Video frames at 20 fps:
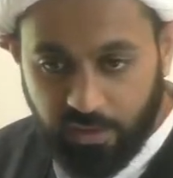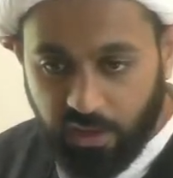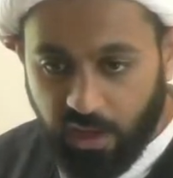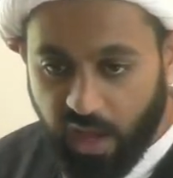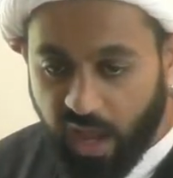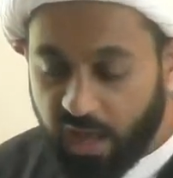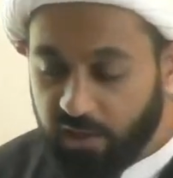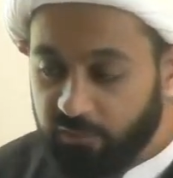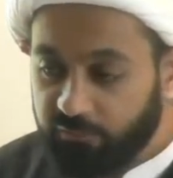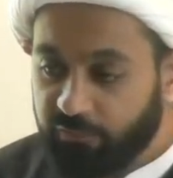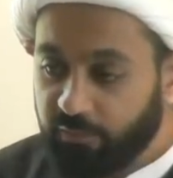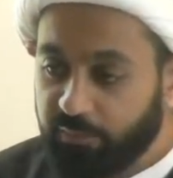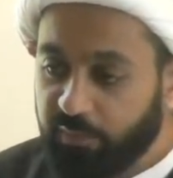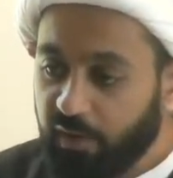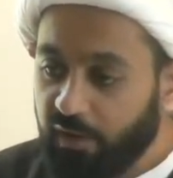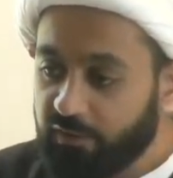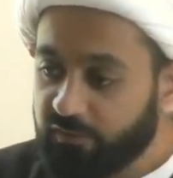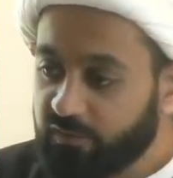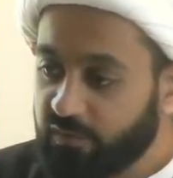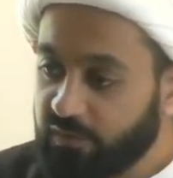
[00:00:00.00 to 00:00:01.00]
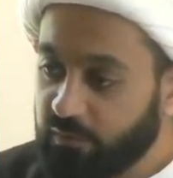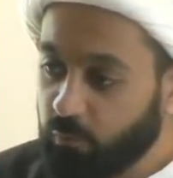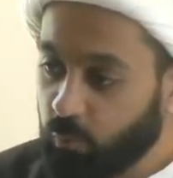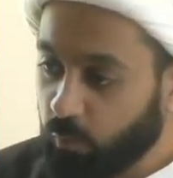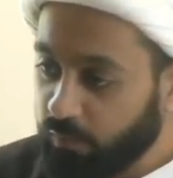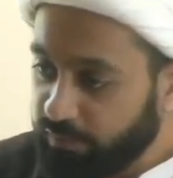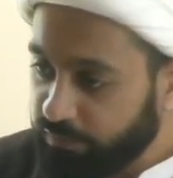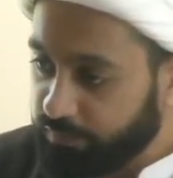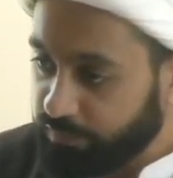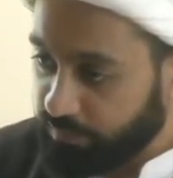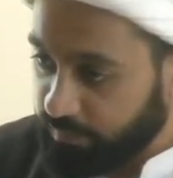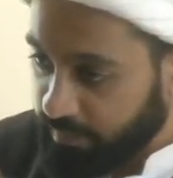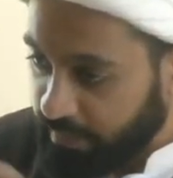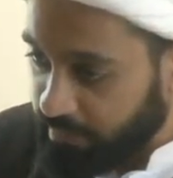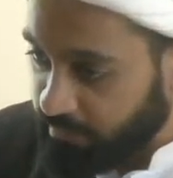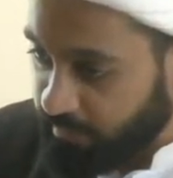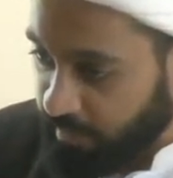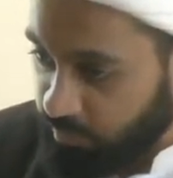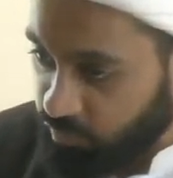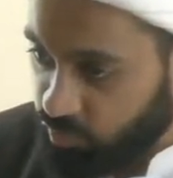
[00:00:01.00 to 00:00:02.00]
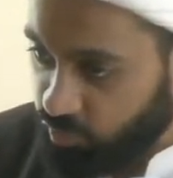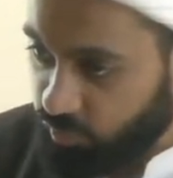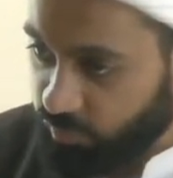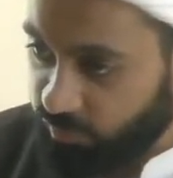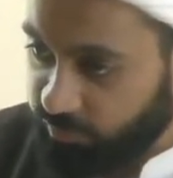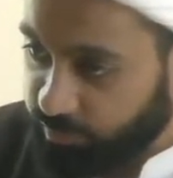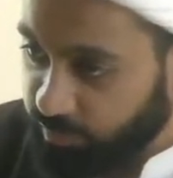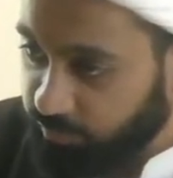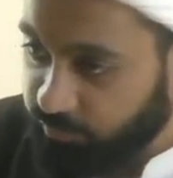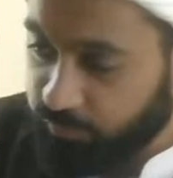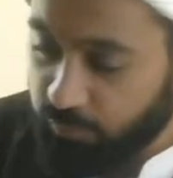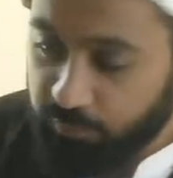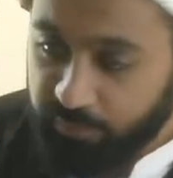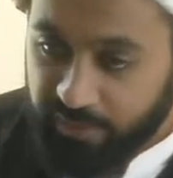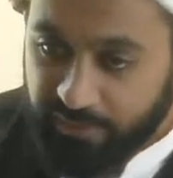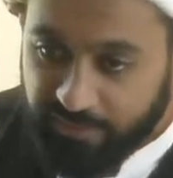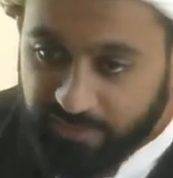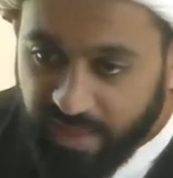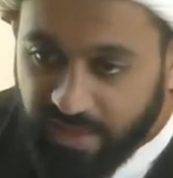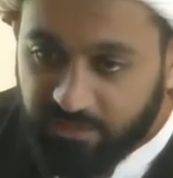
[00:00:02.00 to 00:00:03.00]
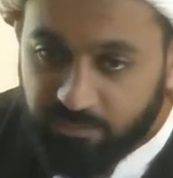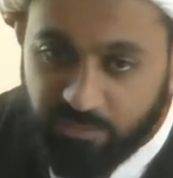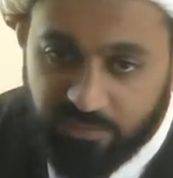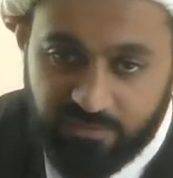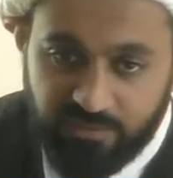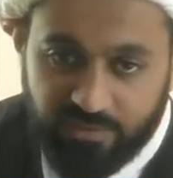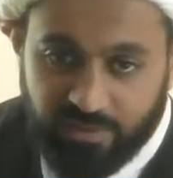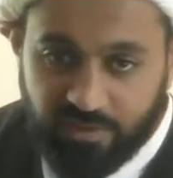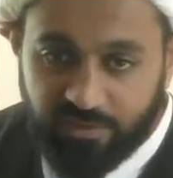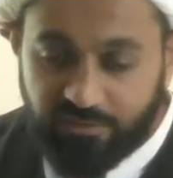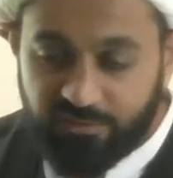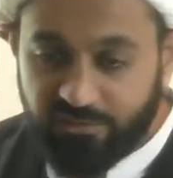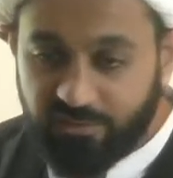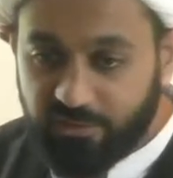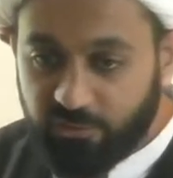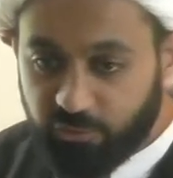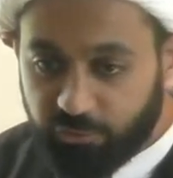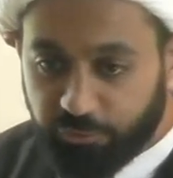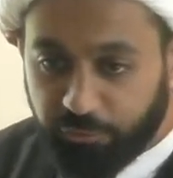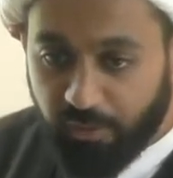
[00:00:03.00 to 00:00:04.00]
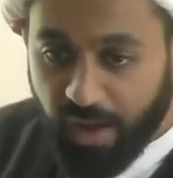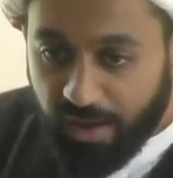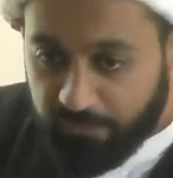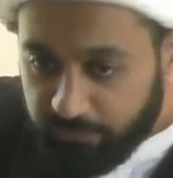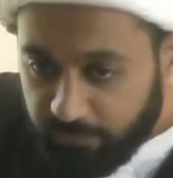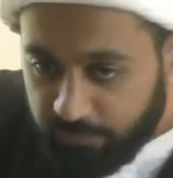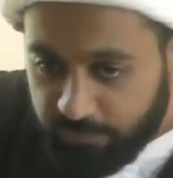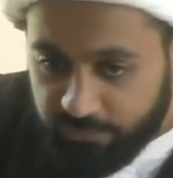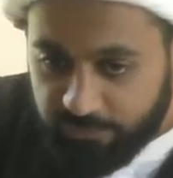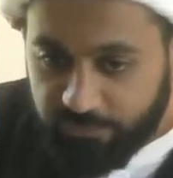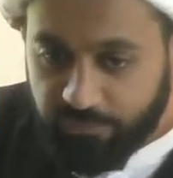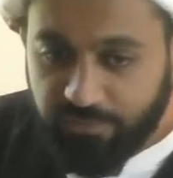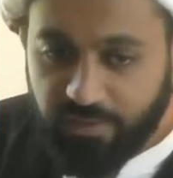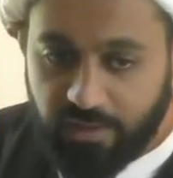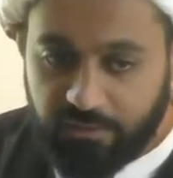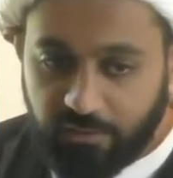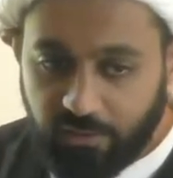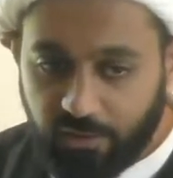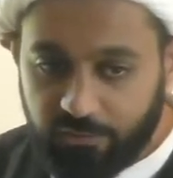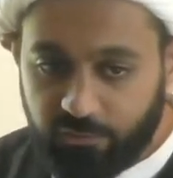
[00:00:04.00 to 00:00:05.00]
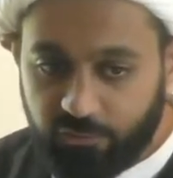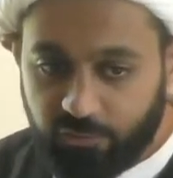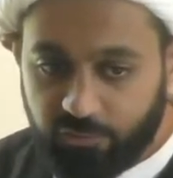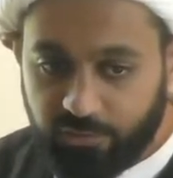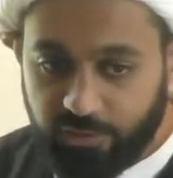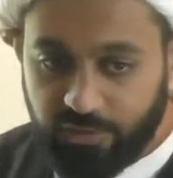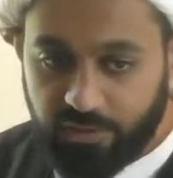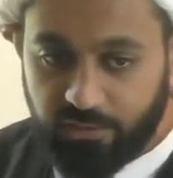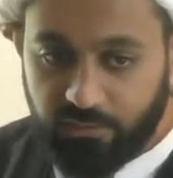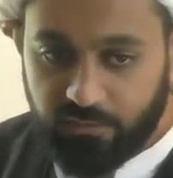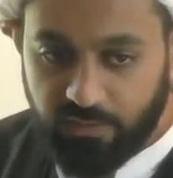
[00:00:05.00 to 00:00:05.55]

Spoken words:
And if a person with the intention of performing that particular sin travels to that country,